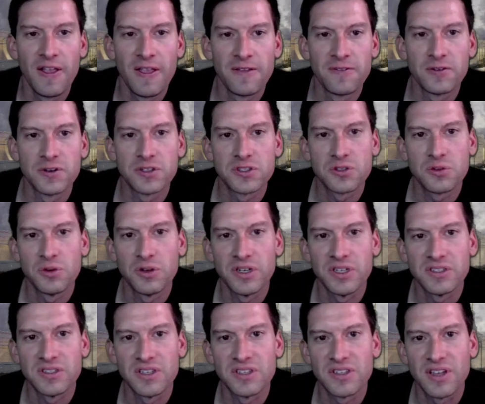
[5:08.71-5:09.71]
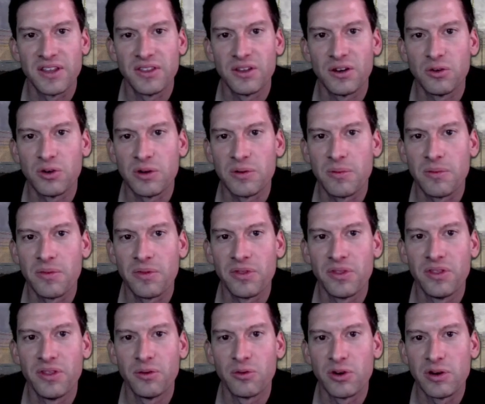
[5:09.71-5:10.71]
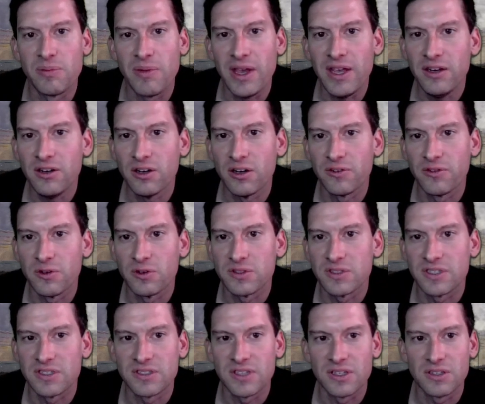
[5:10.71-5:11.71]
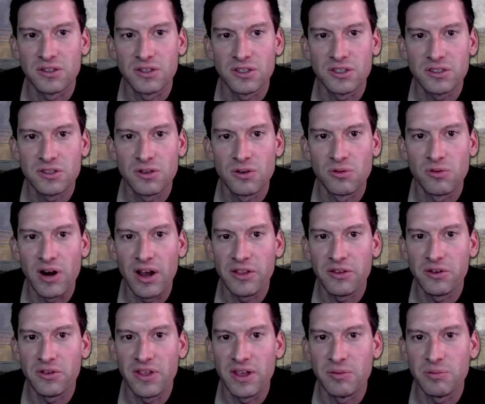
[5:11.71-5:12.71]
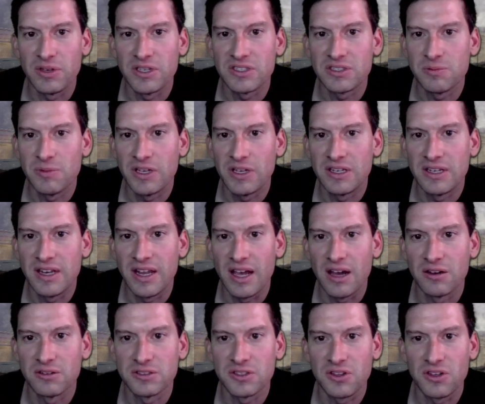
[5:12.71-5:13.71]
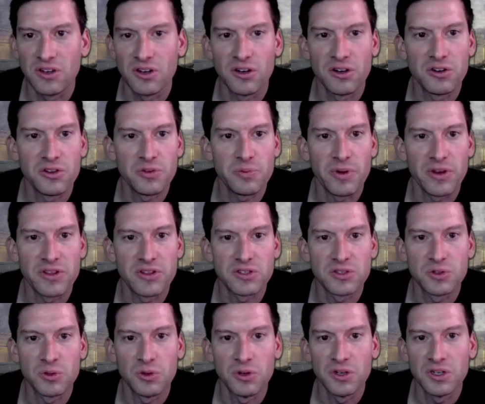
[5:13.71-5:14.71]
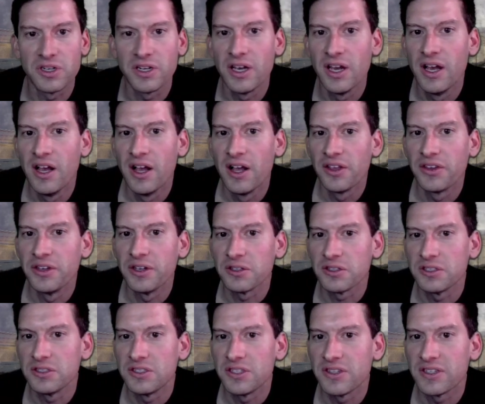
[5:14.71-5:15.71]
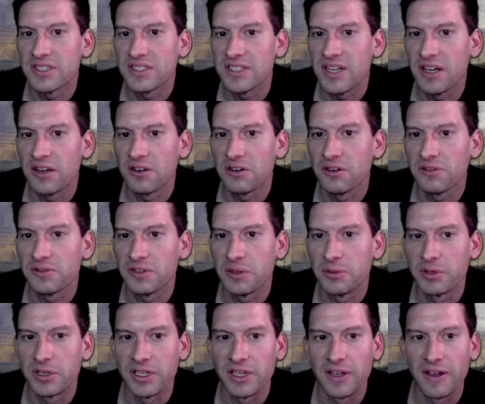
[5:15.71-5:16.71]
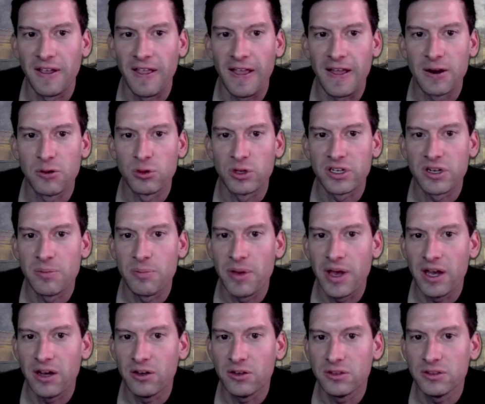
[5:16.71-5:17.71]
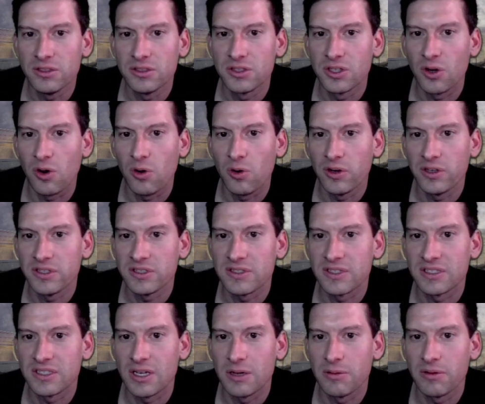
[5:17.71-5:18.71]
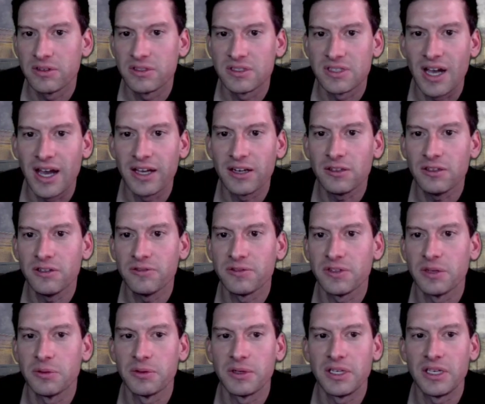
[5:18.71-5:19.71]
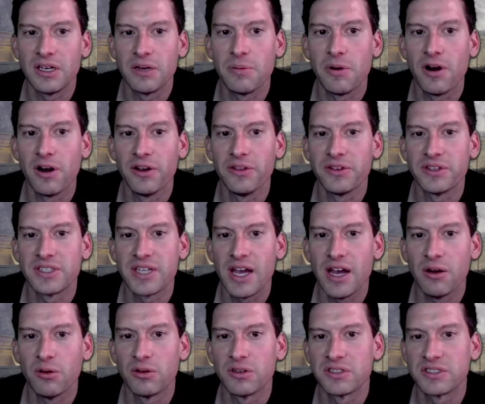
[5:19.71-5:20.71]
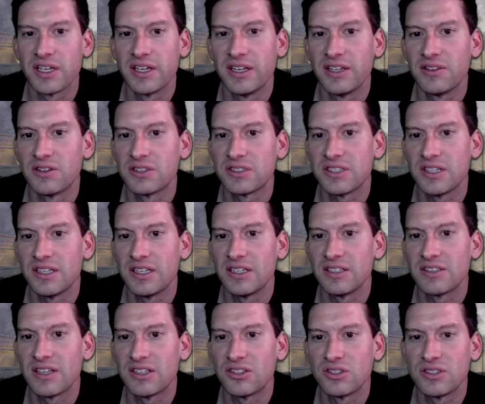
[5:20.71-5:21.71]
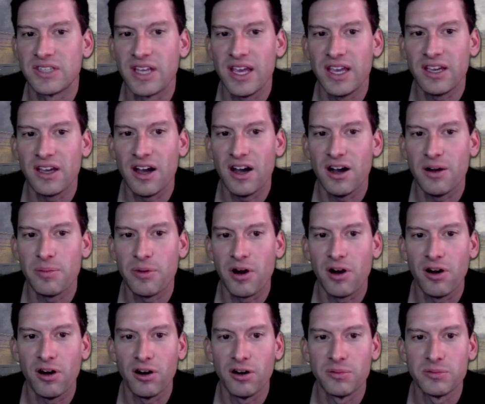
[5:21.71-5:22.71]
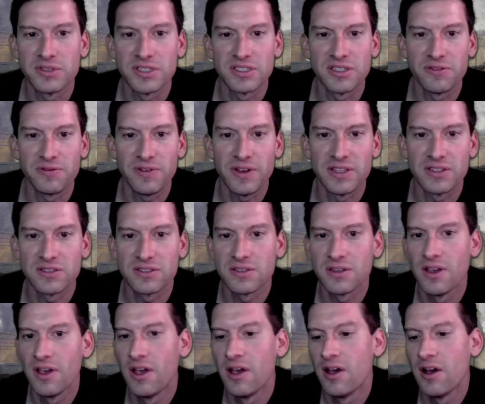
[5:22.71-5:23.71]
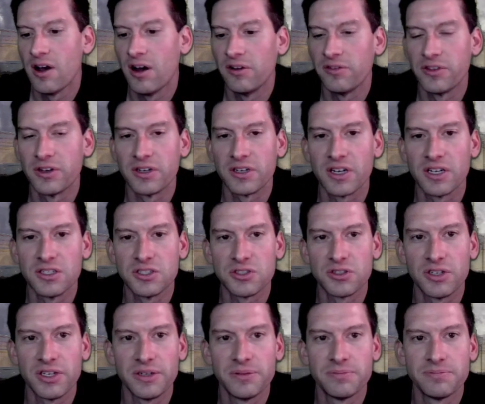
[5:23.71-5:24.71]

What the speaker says: Verse 20 says, and the remainder of those dissenters, rather than be smitten down to the earth by the sword, yielded to the standard of liberty, and were compelled to hoist the title of liberty upon their towers and in their cities, and to take up arms in defense of their country.